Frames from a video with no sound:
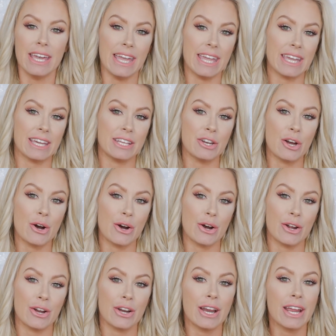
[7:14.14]
And
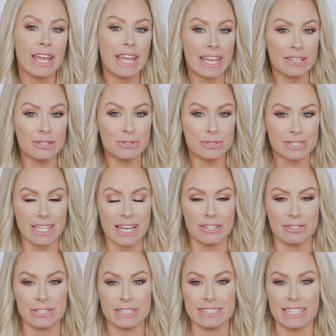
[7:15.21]
our halo
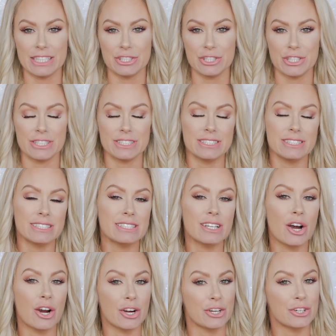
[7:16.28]
style extensions,
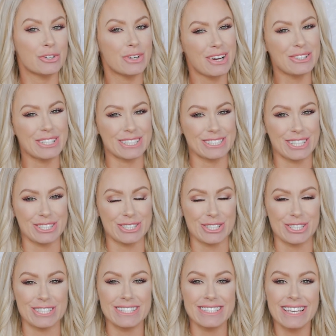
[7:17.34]
our crown
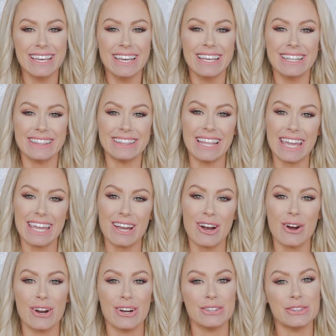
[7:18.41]
extensions, they
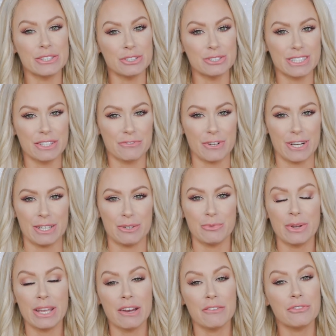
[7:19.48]
are a little different.
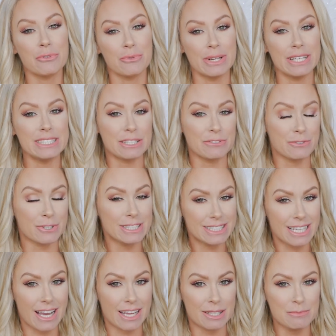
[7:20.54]
We have three different
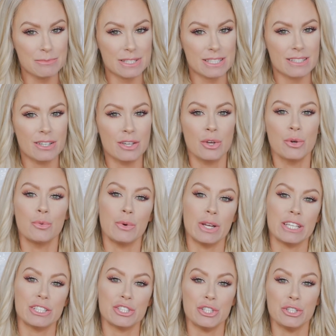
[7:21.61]
types,
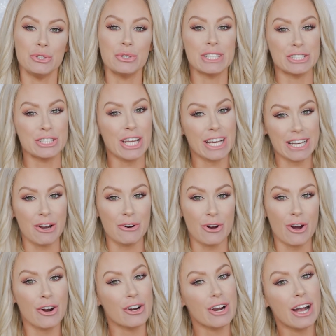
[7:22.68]
which you can check
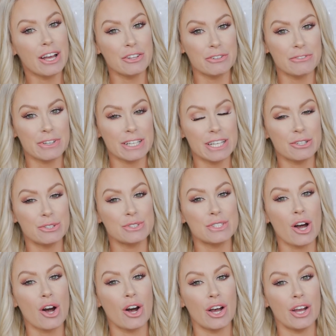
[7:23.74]
out our other videos
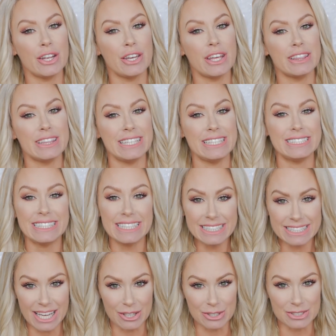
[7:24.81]
on the
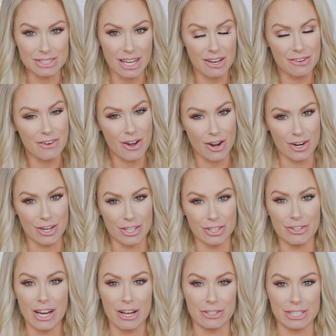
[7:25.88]
details of our
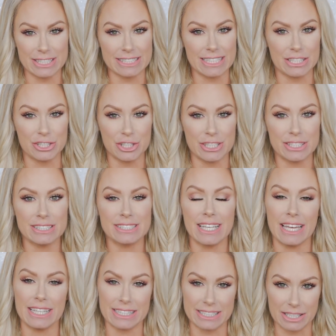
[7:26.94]
crown extensions
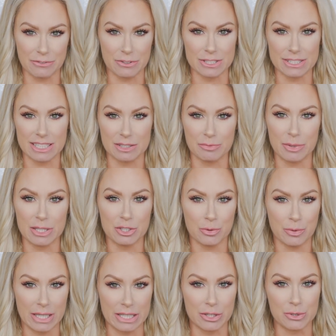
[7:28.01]
and the differences
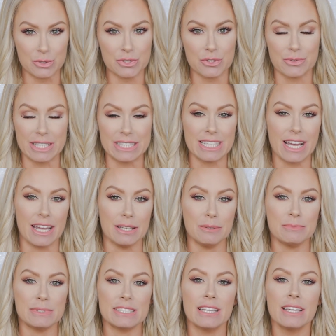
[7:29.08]
between those three
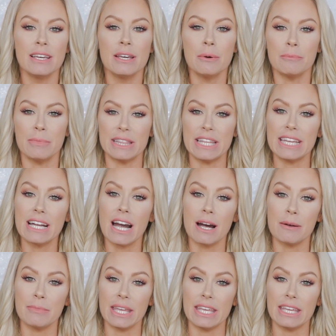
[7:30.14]
types. But they
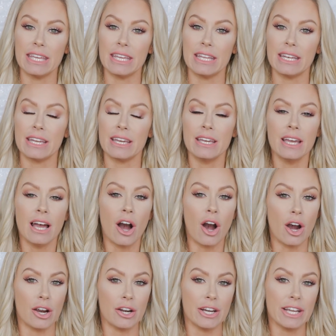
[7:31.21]
come in
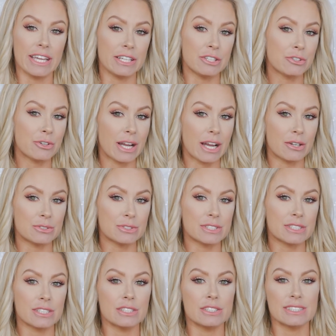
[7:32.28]
our hidden
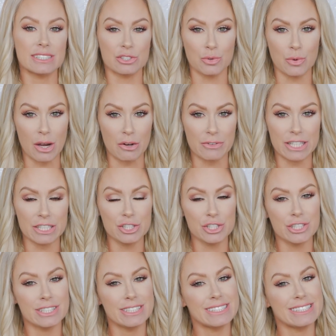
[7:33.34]
crowns, twelve
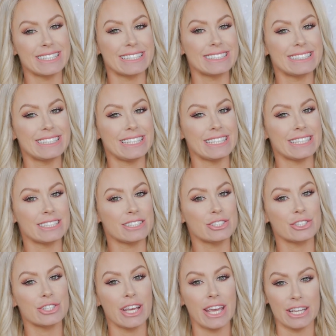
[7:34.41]
inch, sixteen
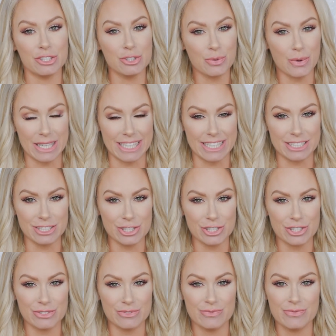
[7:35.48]
inch, and twenty inch.